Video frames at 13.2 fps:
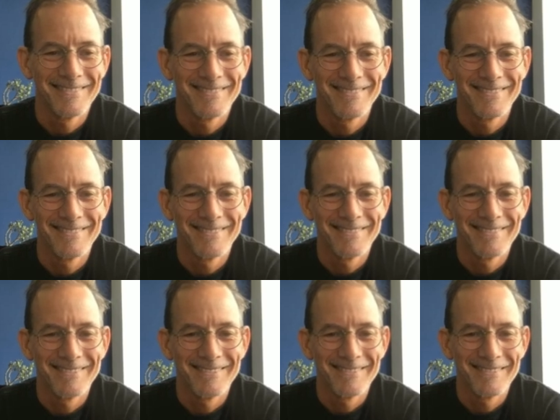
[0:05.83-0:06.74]

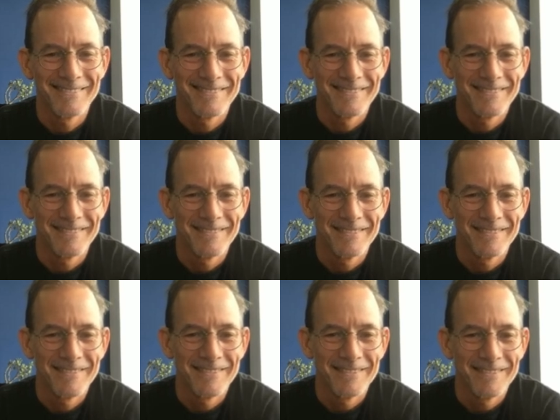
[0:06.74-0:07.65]

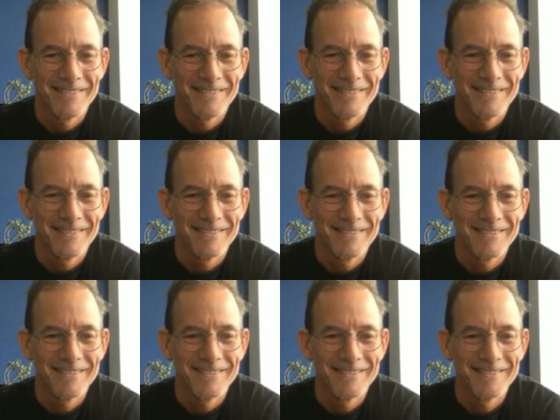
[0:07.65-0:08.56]

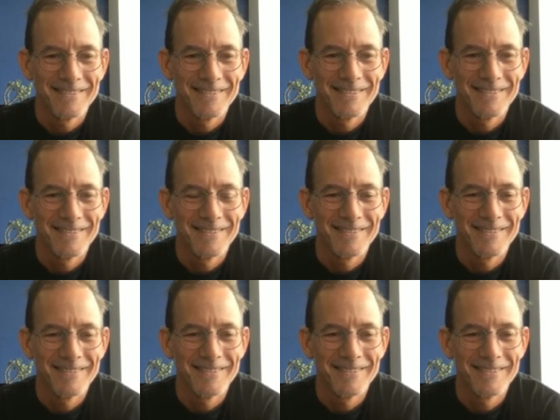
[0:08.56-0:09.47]

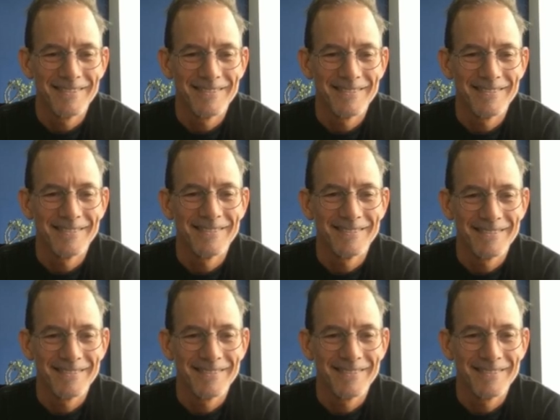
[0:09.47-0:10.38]
(silent)